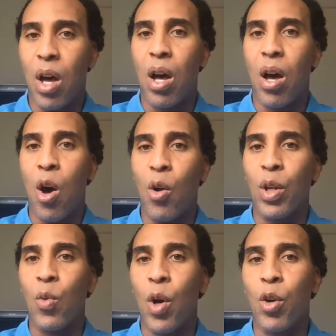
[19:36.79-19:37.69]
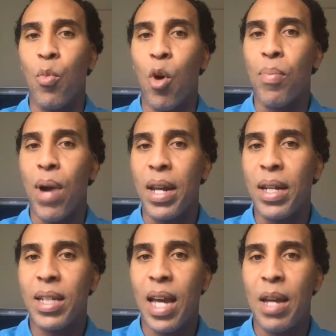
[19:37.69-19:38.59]
uh, only one or more
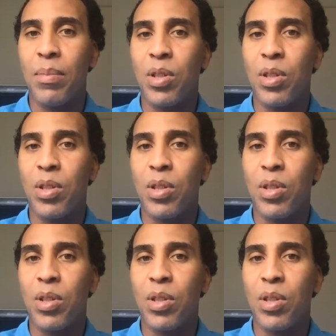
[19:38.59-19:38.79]
product types.